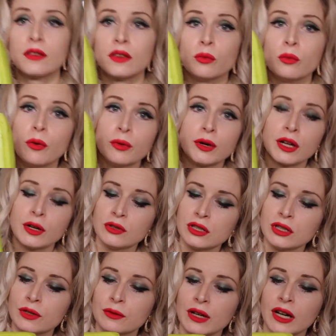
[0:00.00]
So what we're going
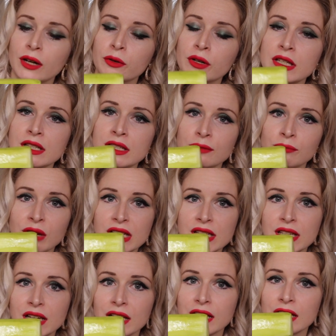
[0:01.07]
to do now is
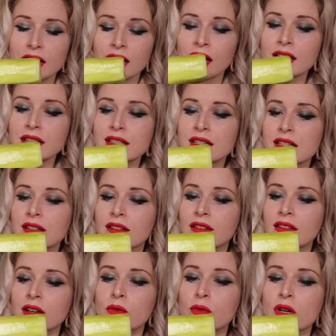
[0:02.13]
basically cut
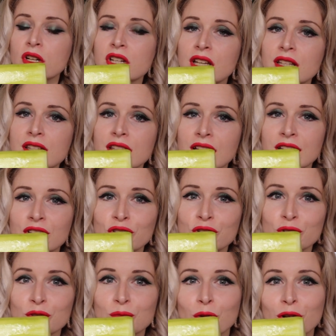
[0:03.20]
the courgettes
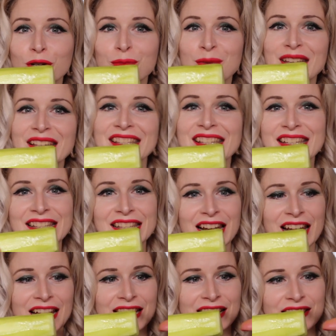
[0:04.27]
into smaller pieces
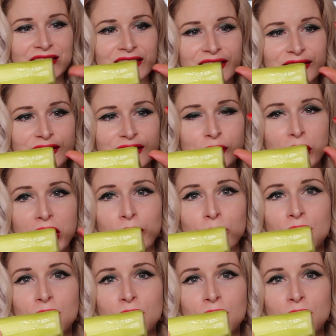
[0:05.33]
like little square